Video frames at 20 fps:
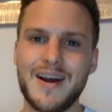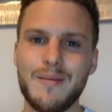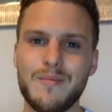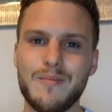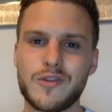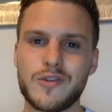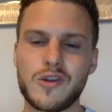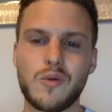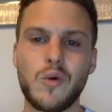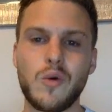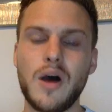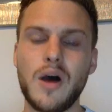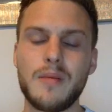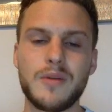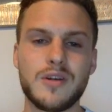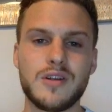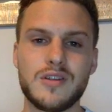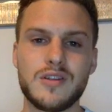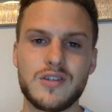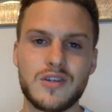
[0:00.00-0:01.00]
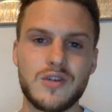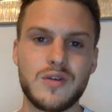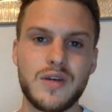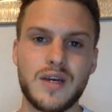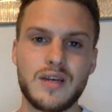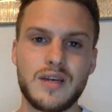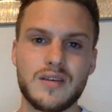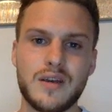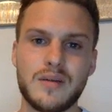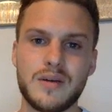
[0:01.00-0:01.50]
So what I'm going to do
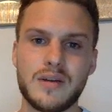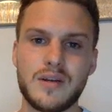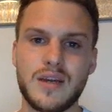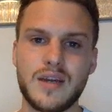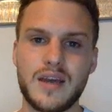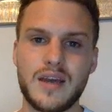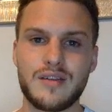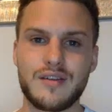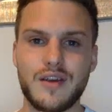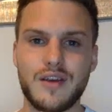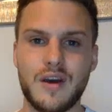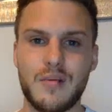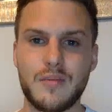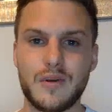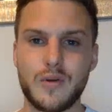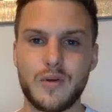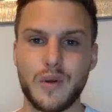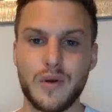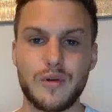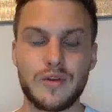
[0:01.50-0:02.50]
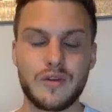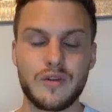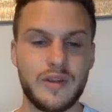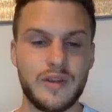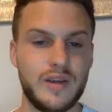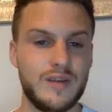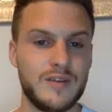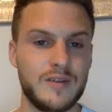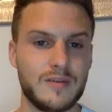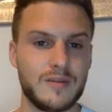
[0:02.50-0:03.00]
is I'm going to get some quotes on
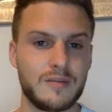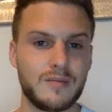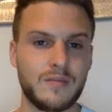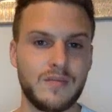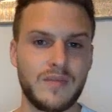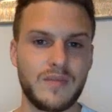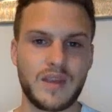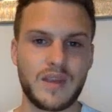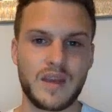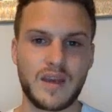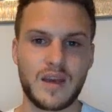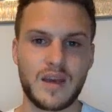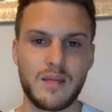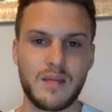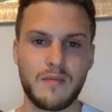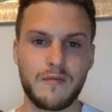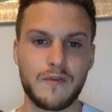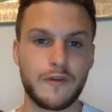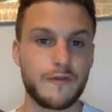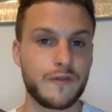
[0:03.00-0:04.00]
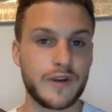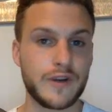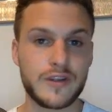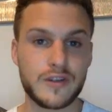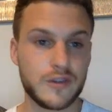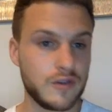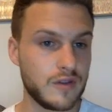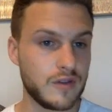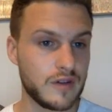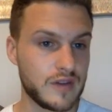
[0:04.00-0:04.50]
these. Feel free to
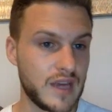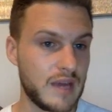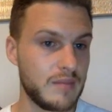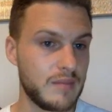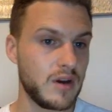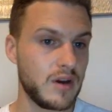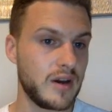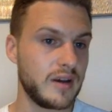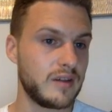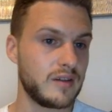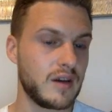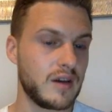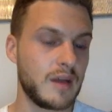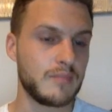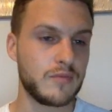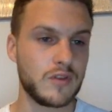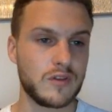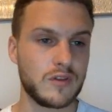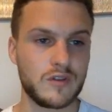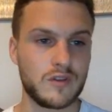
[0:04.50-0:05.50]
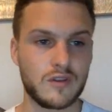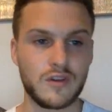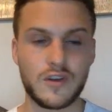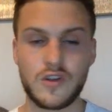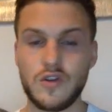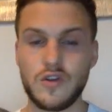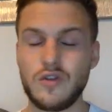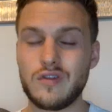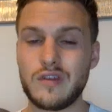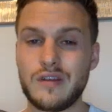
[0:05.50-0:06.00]
do the same, guys. I'm just going to
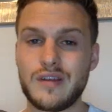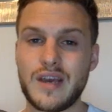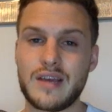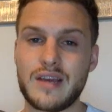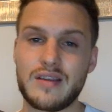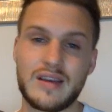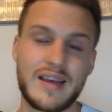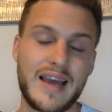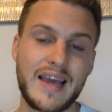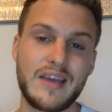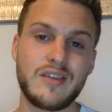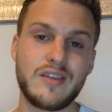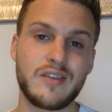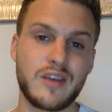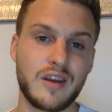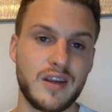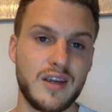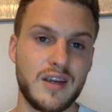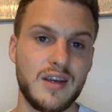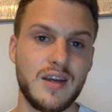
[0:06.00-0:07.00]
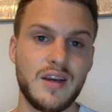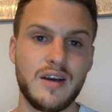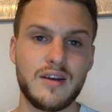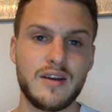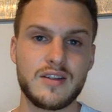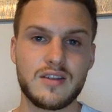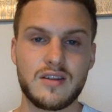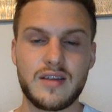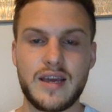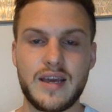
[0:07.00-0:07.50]
use this as a case study
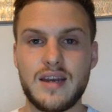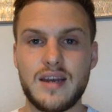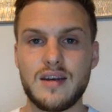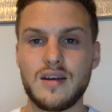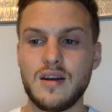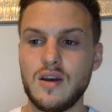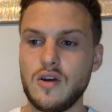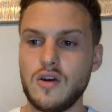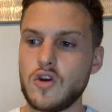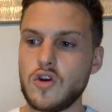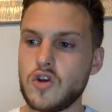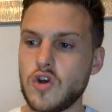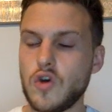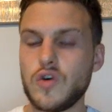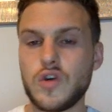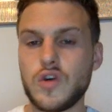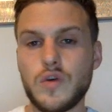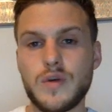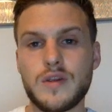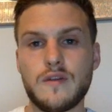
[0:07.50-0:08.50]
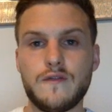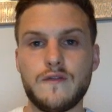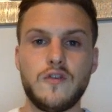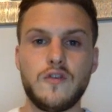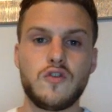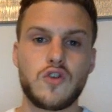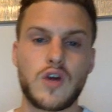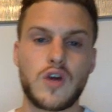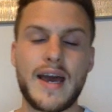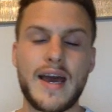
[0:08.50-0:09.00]
to then show you in the
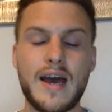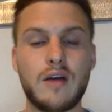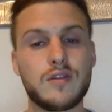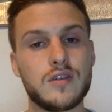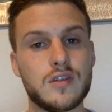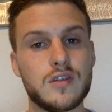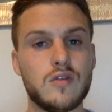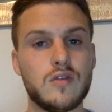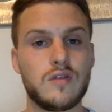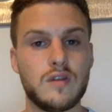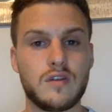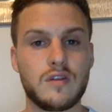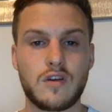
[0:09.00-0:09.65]
future how to do this.